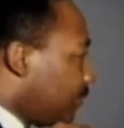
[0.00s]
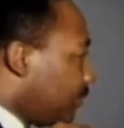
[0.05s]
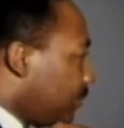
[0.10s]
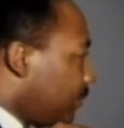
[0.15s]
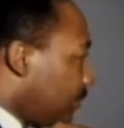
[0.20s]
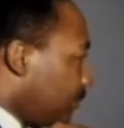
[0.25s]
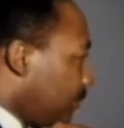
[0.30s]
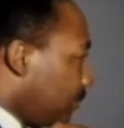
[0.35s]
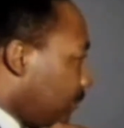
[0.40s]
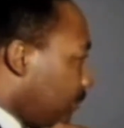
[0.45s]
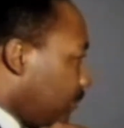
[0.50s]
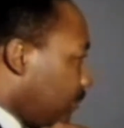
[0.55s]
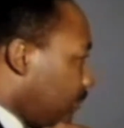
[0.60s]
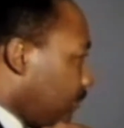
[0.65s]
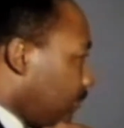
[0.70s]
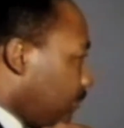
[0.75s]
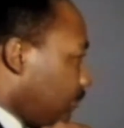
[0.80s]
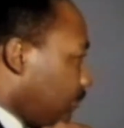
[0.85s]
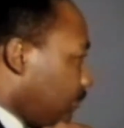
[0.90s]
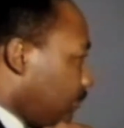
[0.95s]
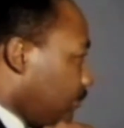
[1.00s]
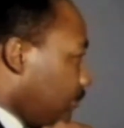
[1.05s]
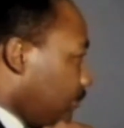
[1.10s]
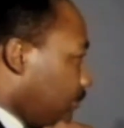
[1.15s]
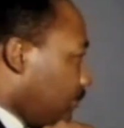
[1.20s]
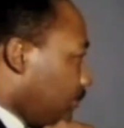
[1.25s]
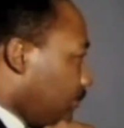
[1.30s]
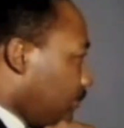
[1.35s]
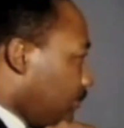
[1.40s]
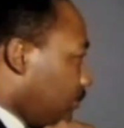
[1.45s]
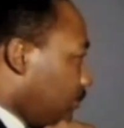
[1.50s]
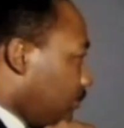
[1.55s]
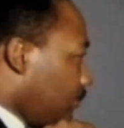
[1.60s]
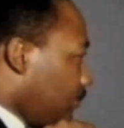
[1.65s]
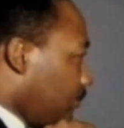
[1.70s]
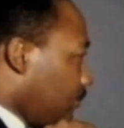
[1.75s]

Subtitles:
(no one is talking)